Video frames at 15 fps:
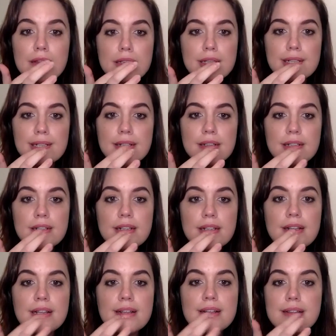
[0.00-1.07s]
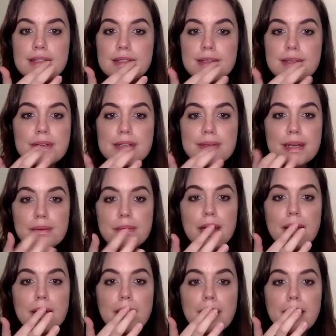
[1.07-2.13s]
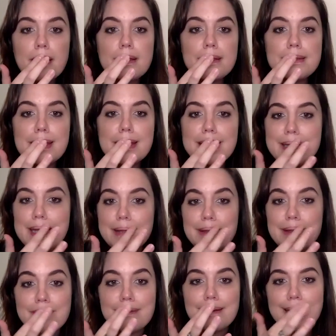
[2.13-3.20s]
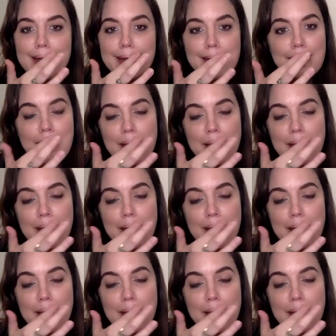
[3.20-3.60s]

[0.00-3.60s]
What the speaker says: Too much maybe. Take down that red.